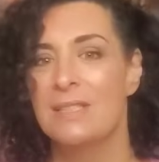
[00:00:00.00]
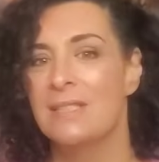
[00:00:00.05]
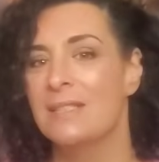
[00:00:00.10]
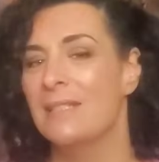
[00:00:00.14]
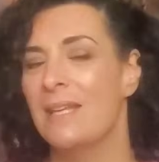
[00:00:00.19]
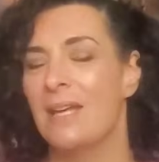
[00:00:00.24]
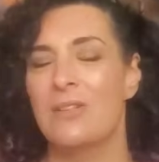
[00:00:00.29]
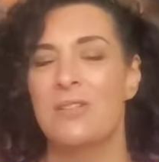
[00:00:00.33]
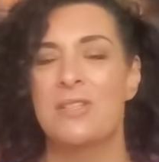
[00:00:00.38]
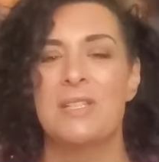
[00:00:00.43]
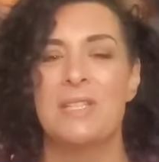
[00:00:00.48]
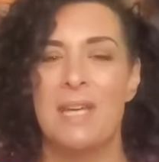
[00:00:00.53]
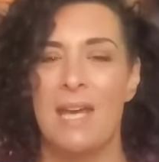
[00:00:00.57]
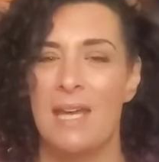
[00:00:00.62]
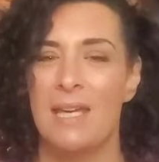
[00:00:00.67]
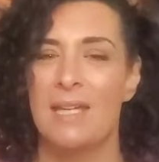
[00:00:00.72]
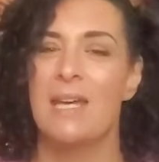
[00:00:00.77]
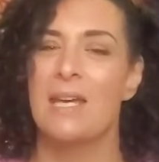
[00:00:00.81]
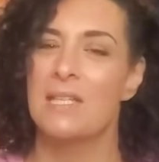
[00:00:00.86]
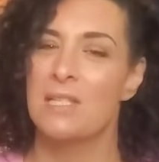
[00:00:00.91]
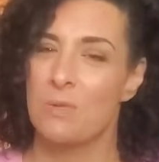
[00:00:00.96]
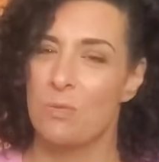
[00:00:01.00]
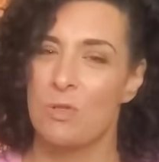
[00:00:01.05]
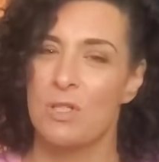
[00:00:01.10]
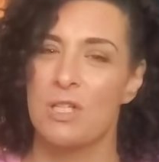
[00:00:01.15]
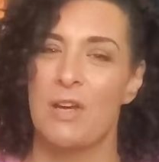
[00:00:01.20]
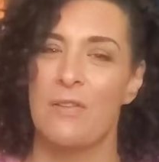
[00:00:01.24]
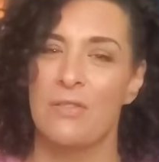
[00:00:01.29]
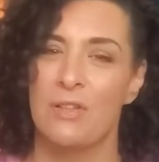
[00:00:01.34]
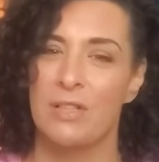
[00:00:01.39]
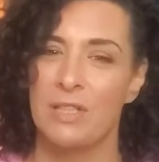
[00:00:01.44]
Now today, yes, we're
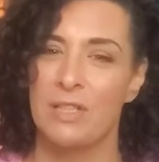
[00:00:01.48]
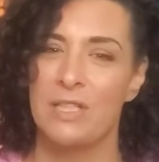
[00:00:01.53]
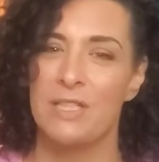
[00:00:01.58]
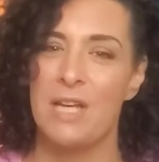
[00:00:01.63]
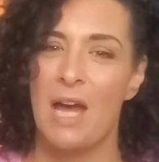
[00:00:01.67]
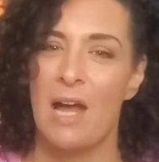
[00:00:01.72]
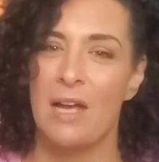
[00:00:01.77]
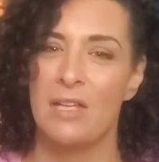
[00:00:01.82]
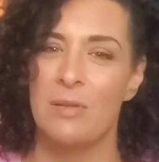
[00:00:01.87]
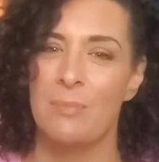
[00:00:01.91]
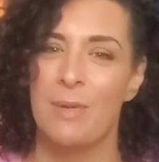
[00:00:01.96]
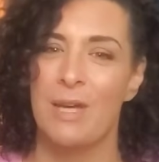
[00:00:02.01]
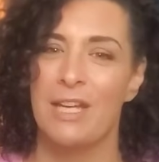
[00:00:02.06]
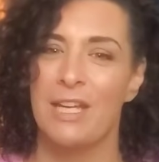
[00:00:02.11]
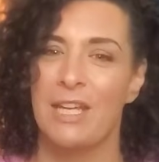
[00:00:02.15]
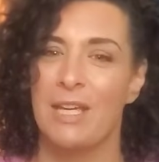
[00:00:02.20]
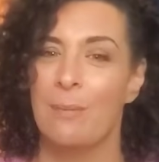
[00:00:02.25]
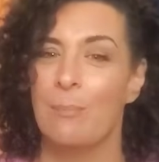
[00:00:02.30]
definitely documenting